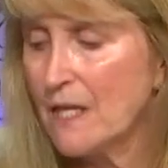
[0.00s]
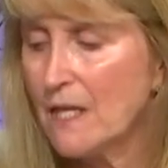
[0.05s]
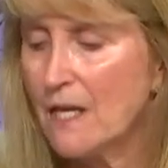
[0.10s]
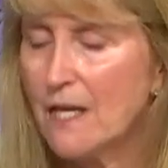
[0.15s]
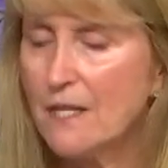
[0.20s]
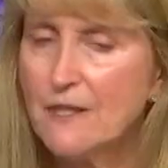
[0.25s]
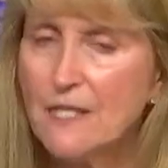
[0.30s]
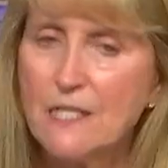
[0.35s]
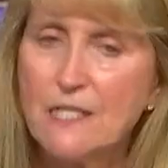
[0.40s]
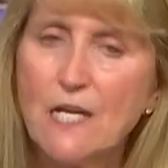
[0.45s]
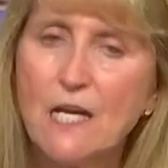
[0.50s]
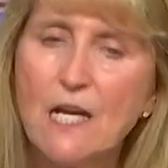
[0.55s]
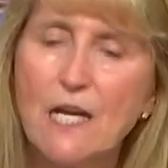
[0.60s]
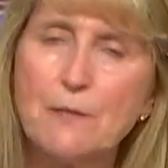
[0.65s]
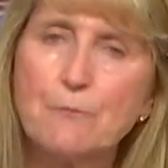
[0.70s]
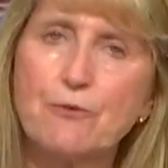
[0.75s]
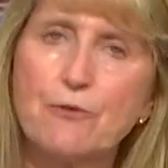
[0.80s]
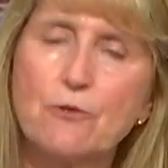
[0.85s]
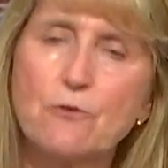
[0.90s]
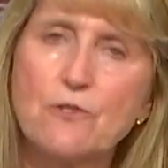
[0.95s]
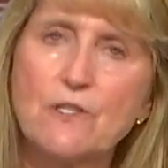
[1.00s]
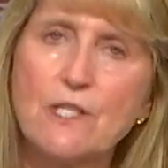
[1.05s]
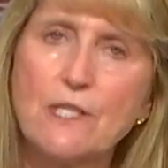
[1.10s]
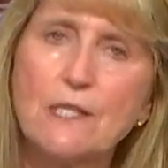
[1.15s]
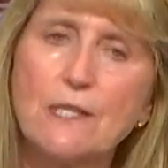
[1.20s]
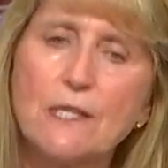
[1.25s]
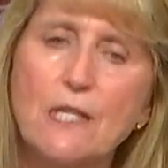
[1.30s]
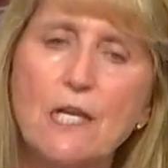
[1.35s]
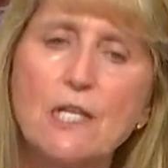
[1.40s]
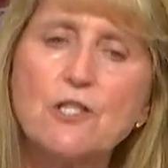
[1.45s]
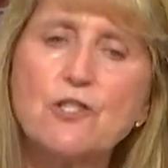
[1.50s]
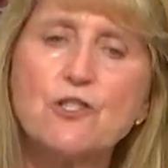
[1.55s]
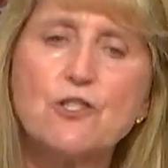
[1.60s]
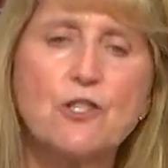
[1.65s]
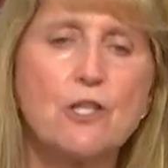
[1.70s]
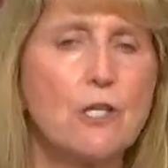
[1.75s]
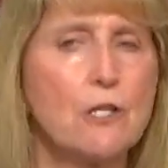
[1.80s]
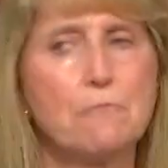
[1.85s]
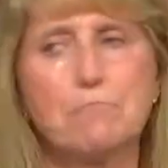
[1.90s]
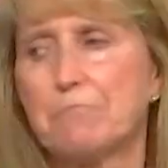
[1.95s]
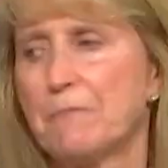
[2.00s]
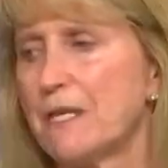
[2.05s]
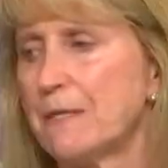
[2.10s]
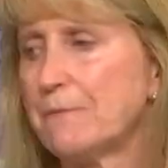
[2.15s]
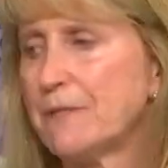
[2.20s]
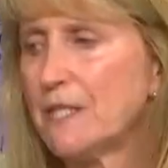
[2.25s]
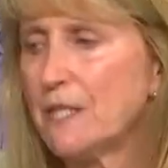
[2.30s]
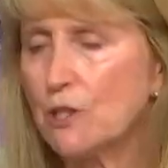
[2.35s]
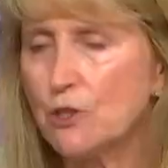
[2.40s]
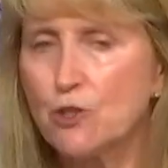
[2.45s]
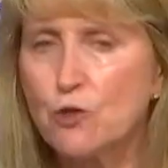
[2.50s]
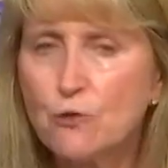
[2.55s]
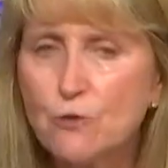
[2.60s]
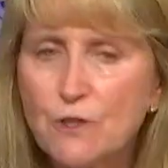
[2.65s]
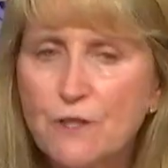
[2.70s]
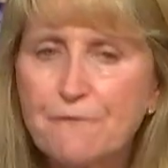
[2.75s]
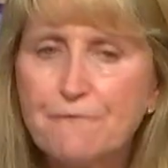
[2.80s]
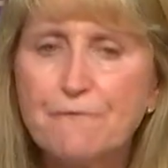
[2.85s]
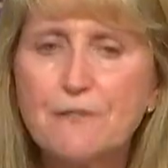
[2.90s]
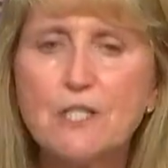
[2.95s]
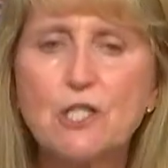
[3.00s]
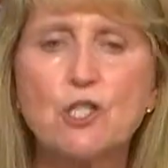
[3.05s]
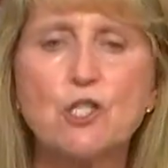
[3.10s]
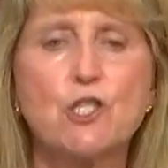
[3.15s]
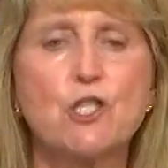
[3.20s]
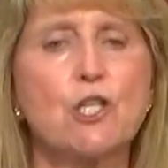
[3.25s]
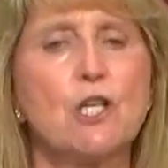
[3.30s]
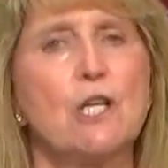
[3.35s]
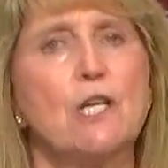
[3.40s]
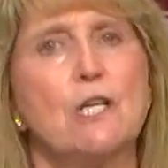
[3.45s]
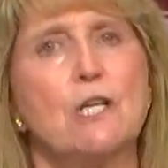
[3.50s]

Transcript: And then a high-protein lunch, maybe the tuna fish,